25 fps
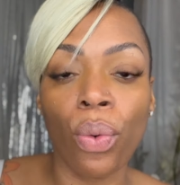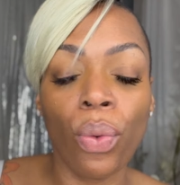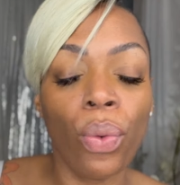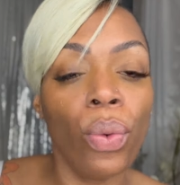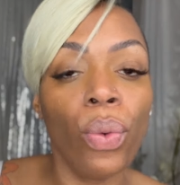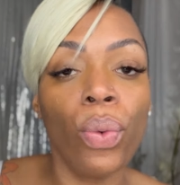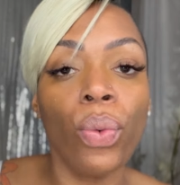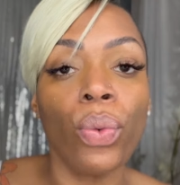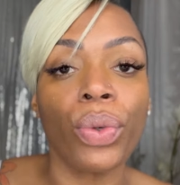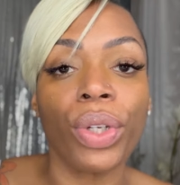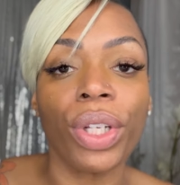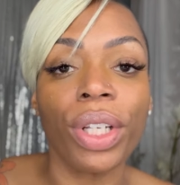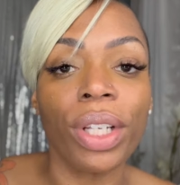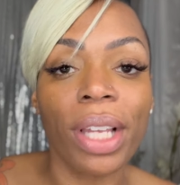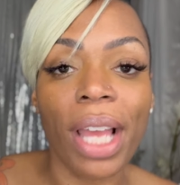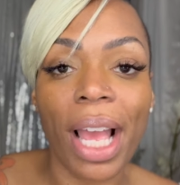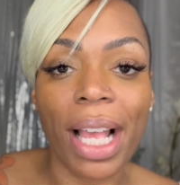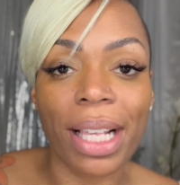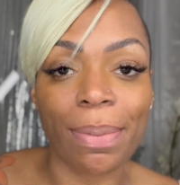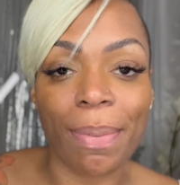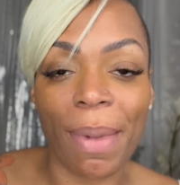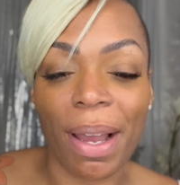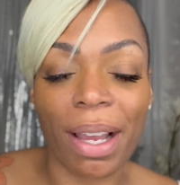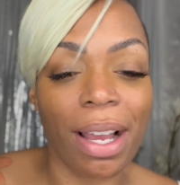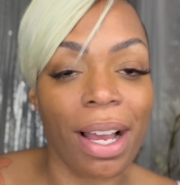oud,
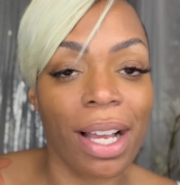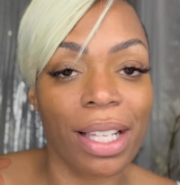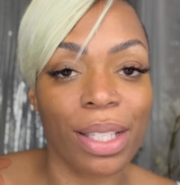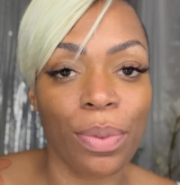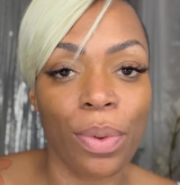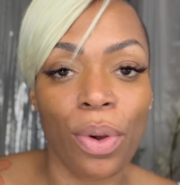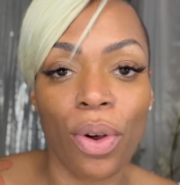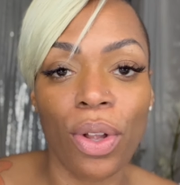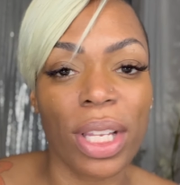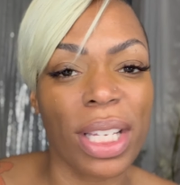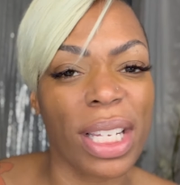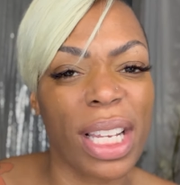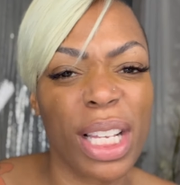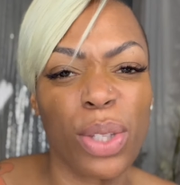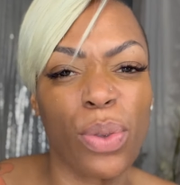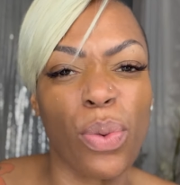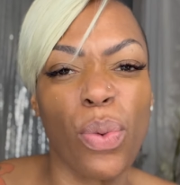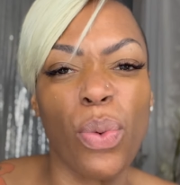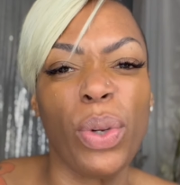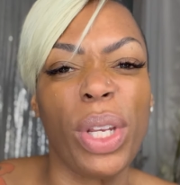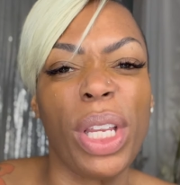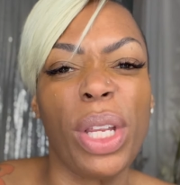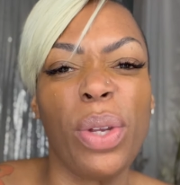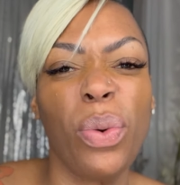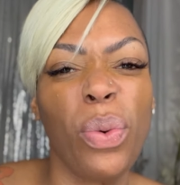as my cousin called it. It's
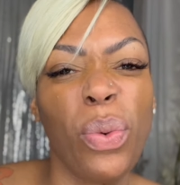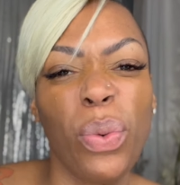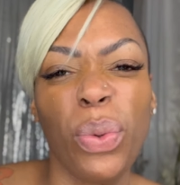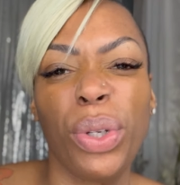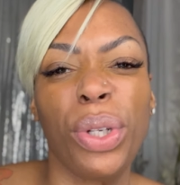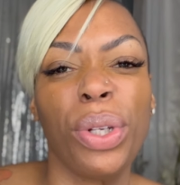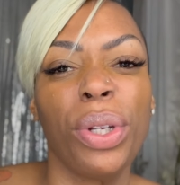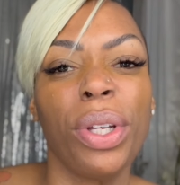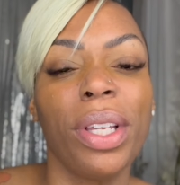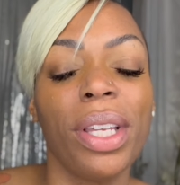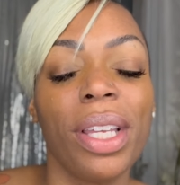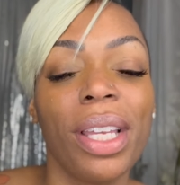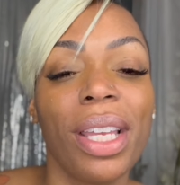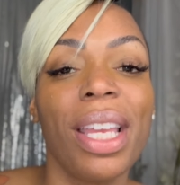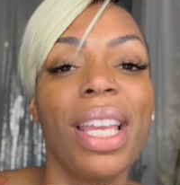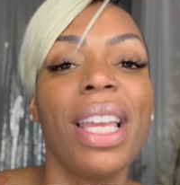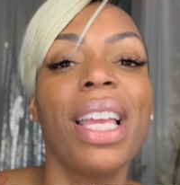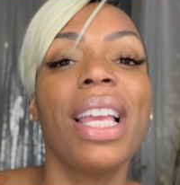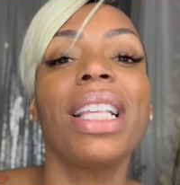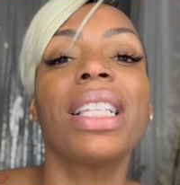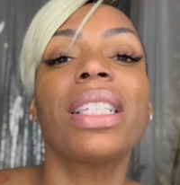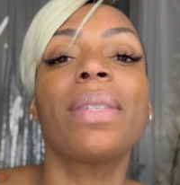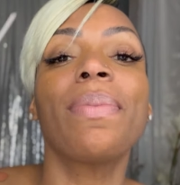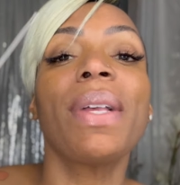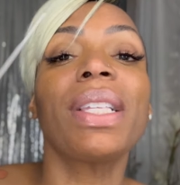oudy, oud.
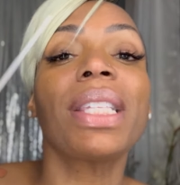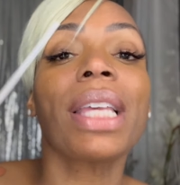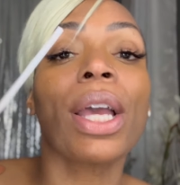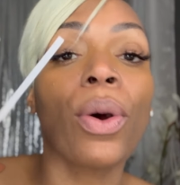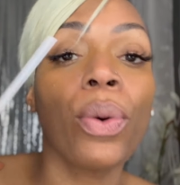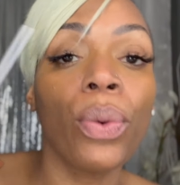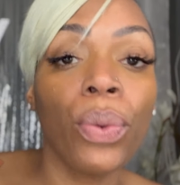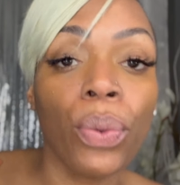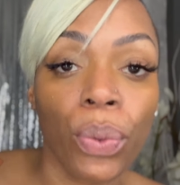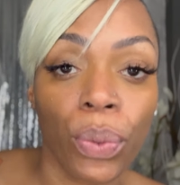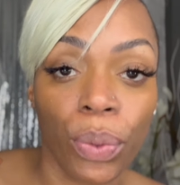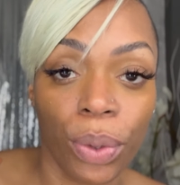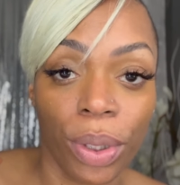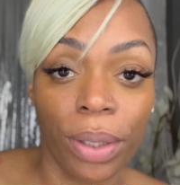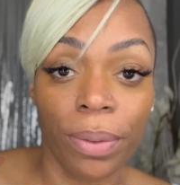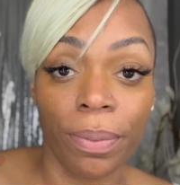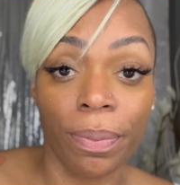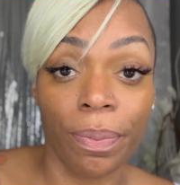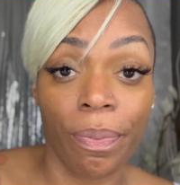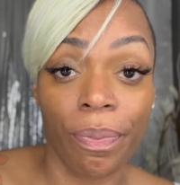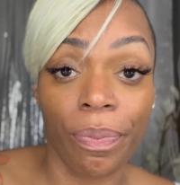It smells like oud.